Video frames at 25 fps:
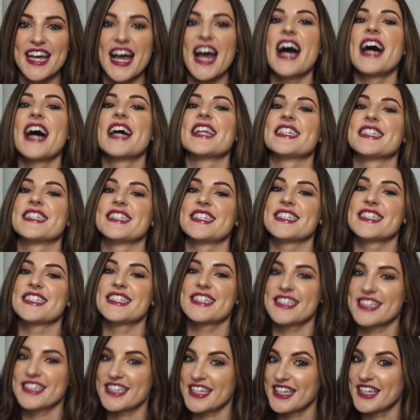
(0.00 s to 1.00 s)
and
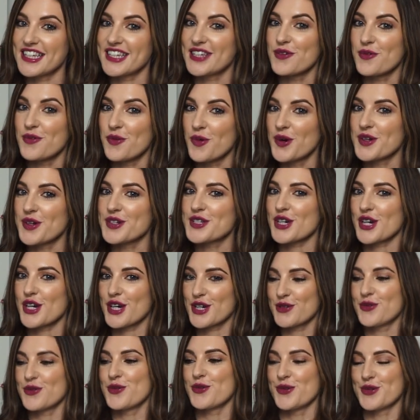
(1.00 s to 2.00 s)
see what
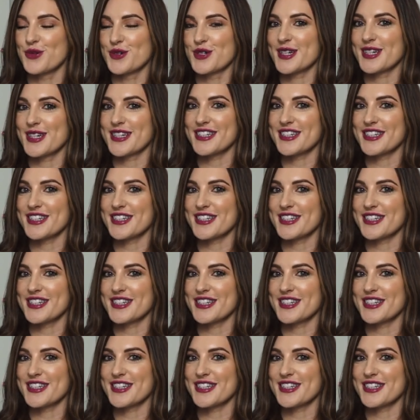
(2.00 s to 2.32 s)
I ordered. So